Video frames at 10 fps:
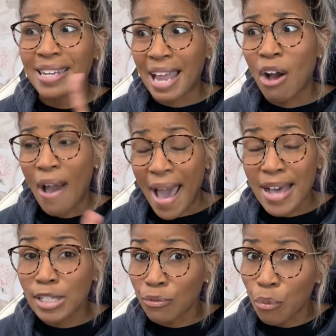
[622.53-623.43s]
now
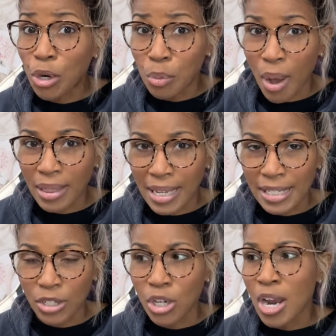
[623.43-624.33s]
has a 40 watt
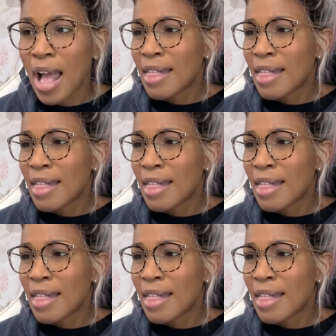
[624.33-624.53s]
laser.